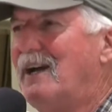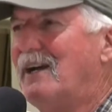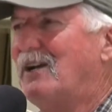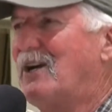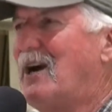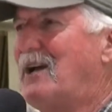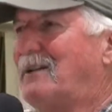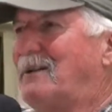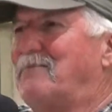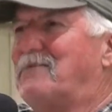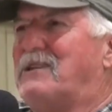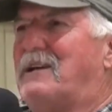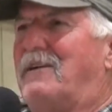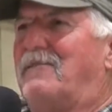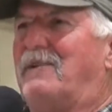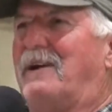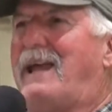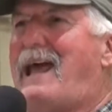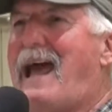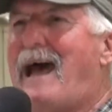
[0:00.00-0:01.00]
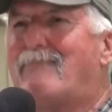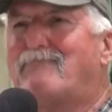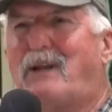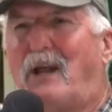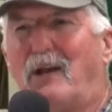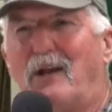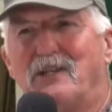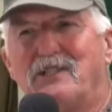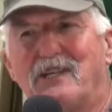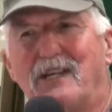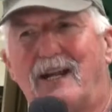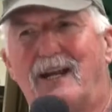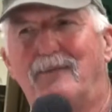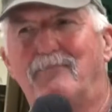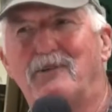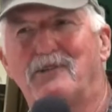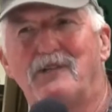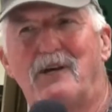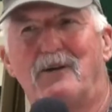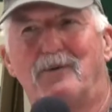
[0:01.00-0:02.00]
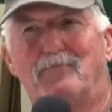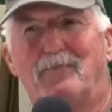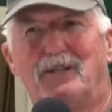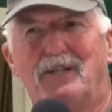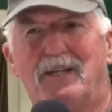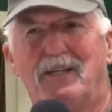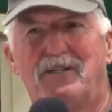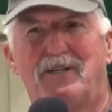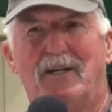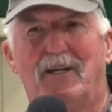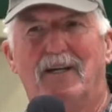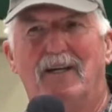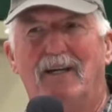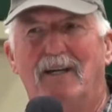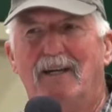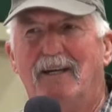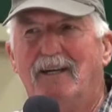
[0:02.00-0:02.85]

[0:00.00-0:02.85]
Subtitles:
called himself a captain, and set up his own militia.